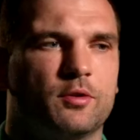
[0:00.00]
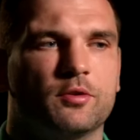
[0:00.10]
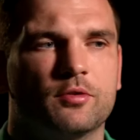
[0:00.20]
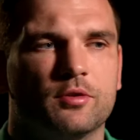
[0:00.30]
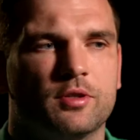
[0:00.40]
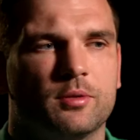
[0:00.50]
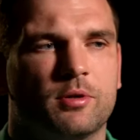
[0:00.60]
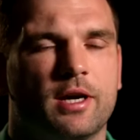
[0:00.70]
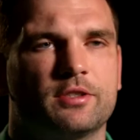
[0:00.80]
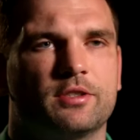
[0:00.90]
us under the
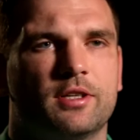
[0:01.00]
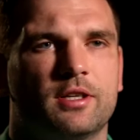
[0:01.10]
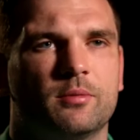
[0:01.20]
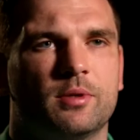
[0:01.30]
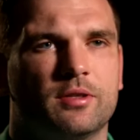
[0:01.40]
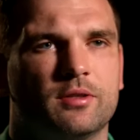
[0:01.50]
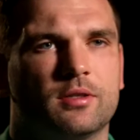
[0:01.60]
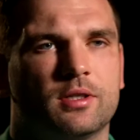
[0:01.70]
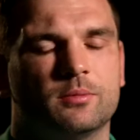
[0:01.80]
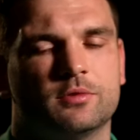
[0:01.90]
pressure a little bit in
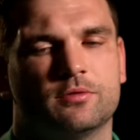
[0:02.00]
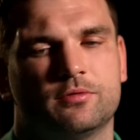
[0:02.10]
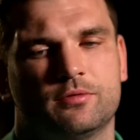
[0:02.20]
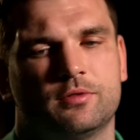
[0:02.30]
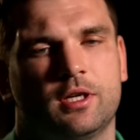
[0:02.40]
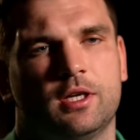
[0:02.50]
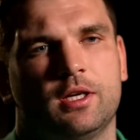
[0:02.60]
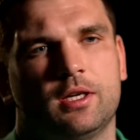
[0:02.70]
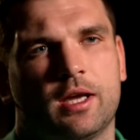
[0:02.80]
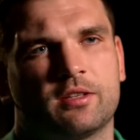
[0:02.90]
terms of
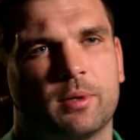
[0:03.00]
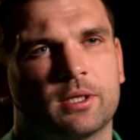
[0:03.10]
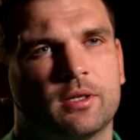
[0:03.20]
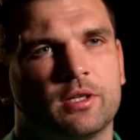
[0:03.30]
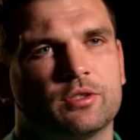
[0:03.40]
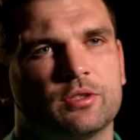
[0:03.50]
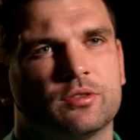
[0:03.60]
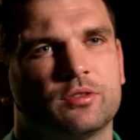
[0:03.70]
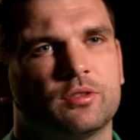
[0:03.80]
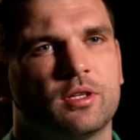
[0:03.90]

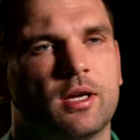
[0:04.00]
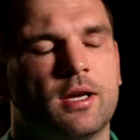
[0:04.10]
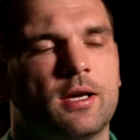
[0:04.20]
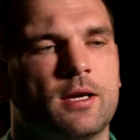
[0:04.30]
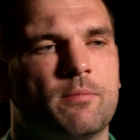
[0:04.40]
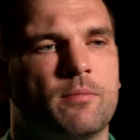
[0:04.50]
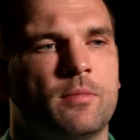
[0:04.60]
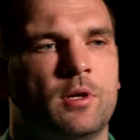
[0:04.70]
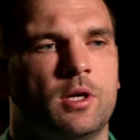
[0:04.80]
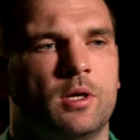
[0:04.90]
expectations. Um,
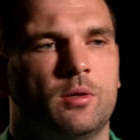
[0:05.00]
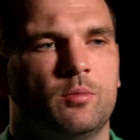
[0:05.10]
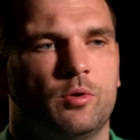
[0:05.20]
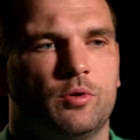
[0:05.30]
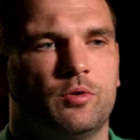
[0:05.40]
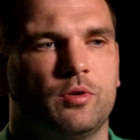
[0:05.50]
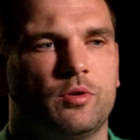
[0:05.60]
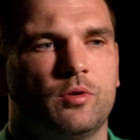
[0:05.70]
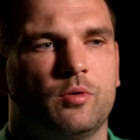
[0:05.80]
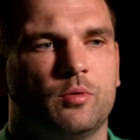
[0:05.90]
but
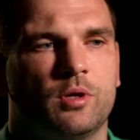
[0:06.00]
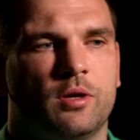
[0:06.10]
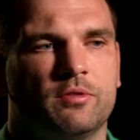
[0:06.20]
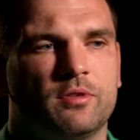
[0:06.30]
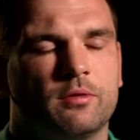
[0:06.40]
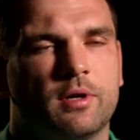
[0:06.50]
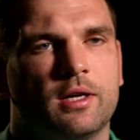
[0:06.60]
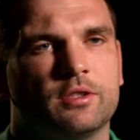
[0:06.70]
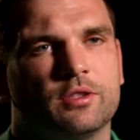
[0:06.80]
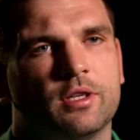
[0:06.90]
we'll obviously
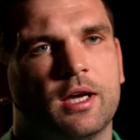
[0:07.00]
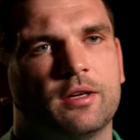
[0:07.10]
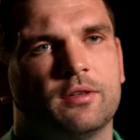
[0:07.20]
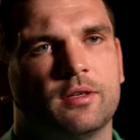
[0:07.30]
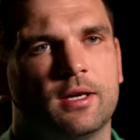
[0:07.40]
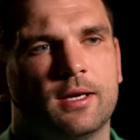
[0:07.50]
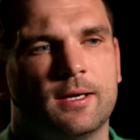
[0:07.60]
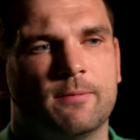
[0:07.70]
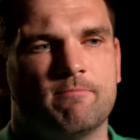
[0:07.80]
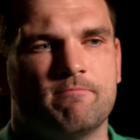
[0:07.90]
relish in that.
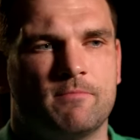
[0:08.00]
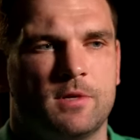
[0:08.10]
Um,